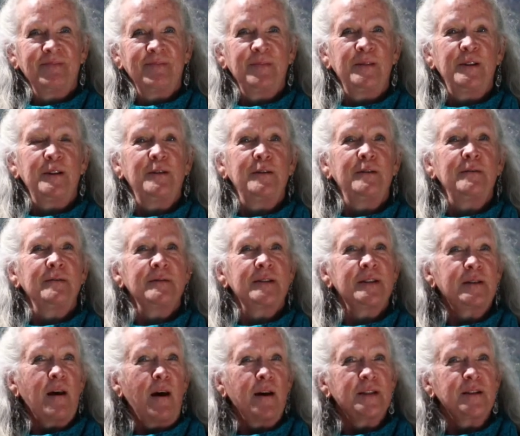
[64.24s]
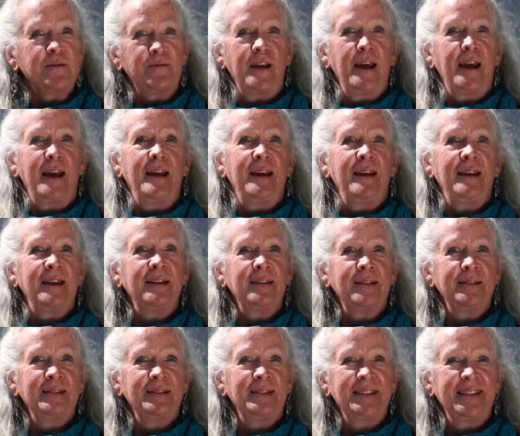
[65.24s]
The Saas-Fee,
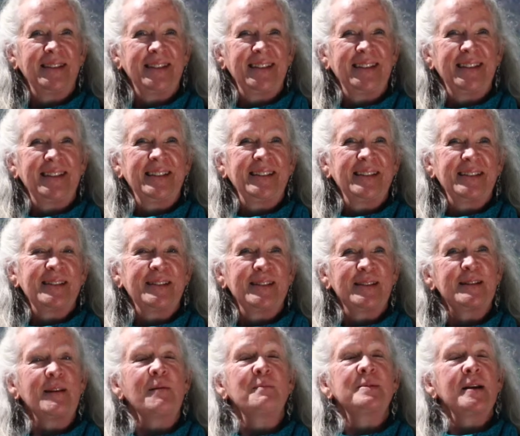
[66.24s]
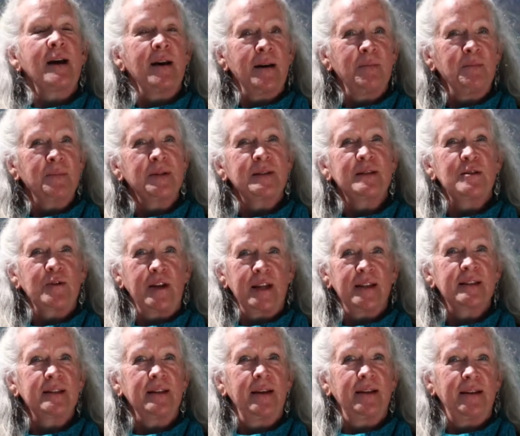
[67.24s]
sometimes
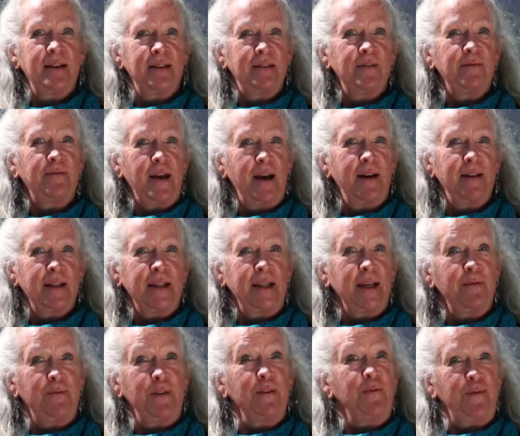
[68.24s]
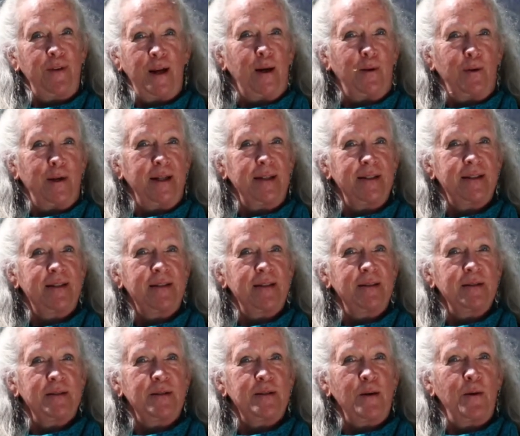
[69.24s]
translated the Valley of the Fairies.
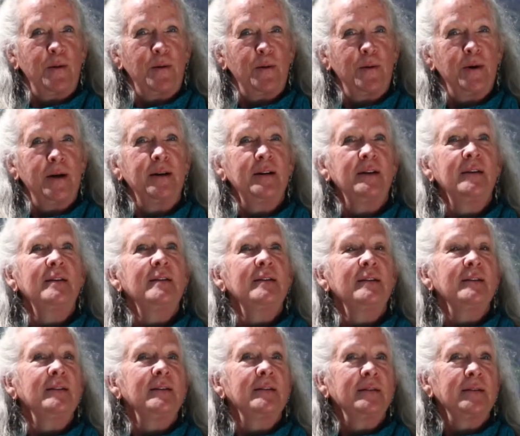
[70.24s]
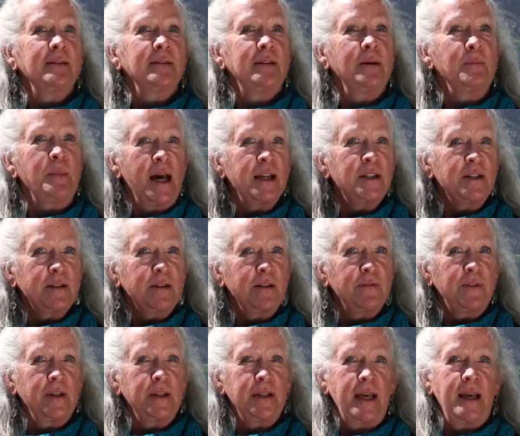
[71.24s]
So the magic
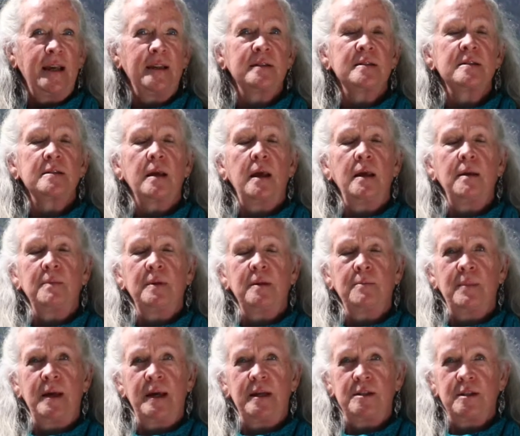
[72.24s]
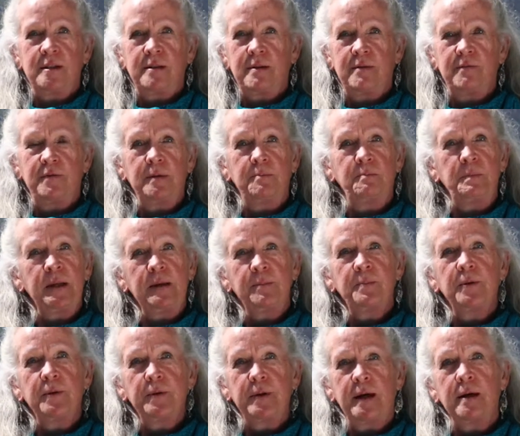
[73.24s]
of the landscape, the magic of the
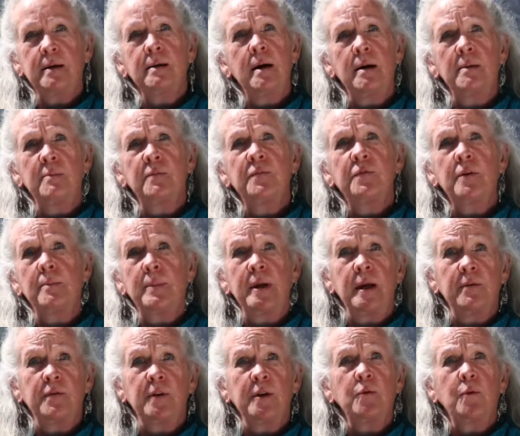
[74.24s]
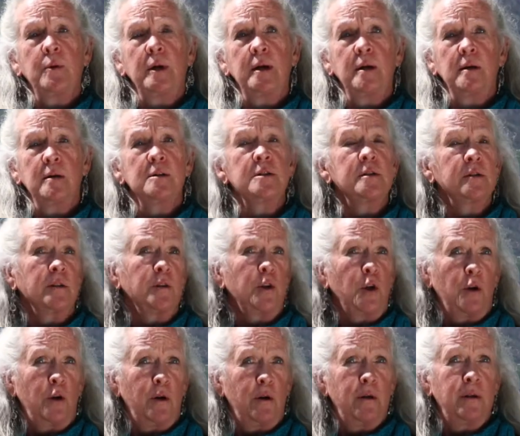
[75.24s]
people that come from everywhere to
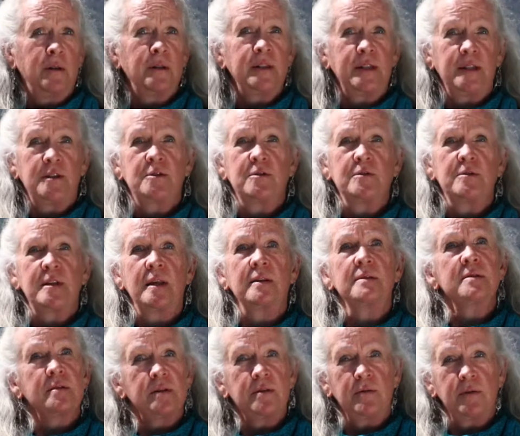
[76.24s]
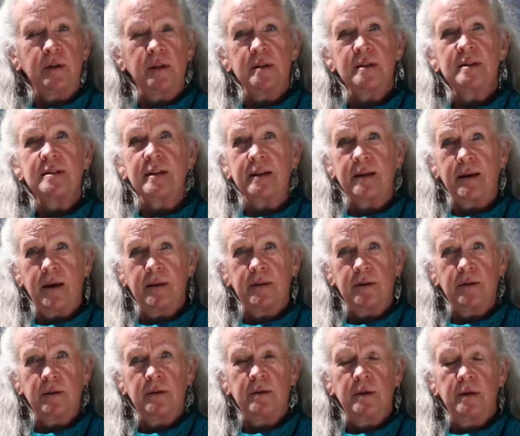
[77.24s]
learn, teachers and students
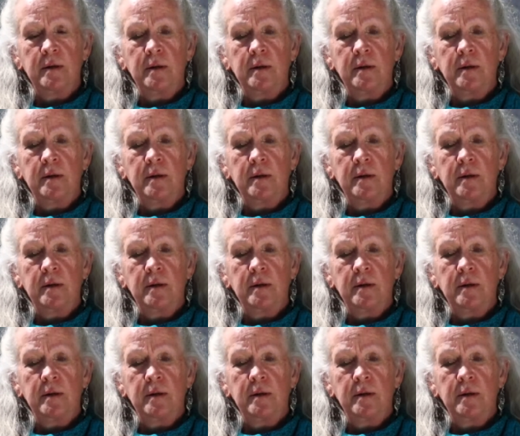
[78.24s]
together,